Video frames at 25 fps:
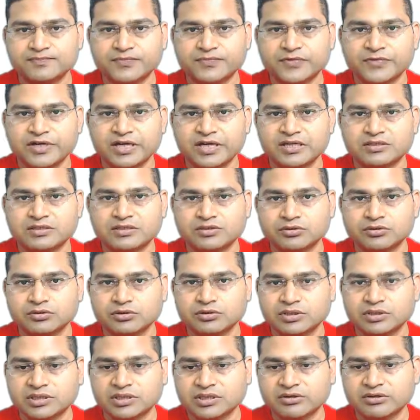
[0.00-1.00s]
Right, so
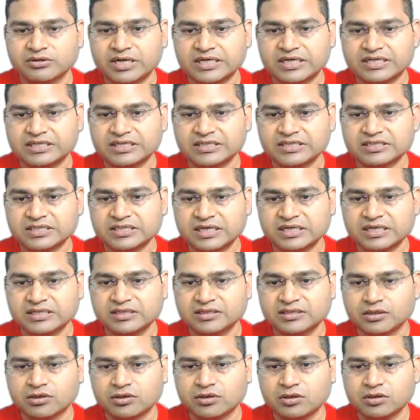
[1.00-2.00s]
in the right hand side
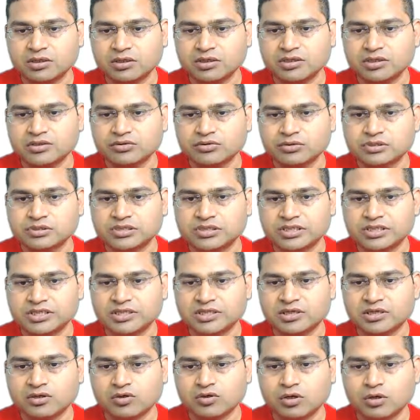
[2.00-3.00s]
in the corner you will see
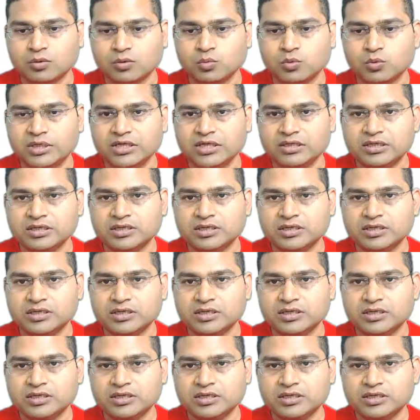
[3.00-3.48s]
the cogwheel.